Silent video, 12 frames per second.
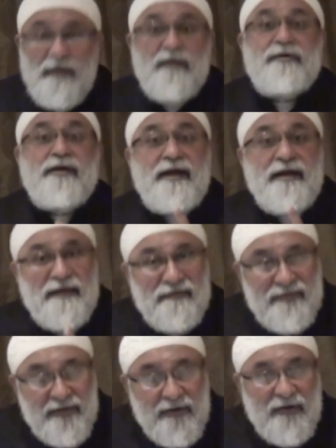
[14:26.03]
Ibn
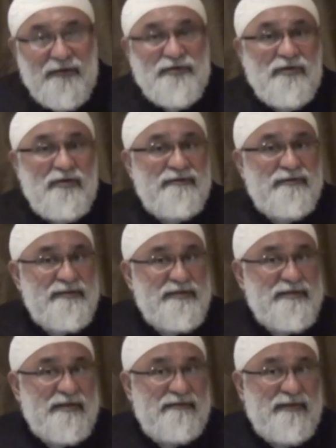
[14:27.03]
Hanafiya also offers
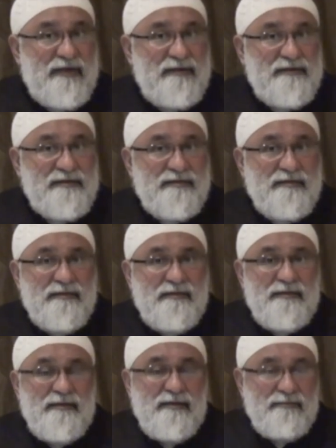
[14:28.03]
his advice,
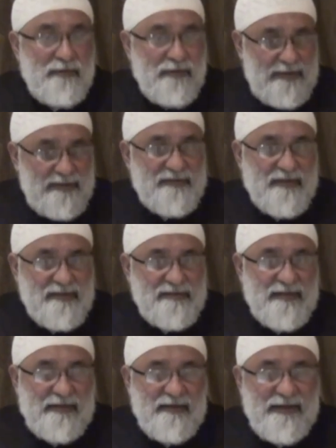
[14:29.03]
but we'll discuss
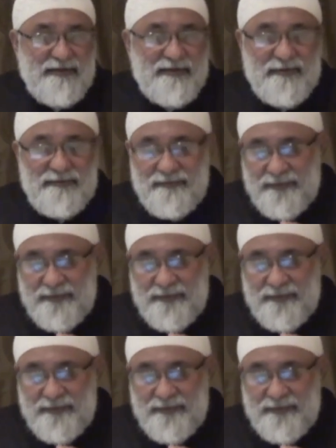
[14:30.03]
that later.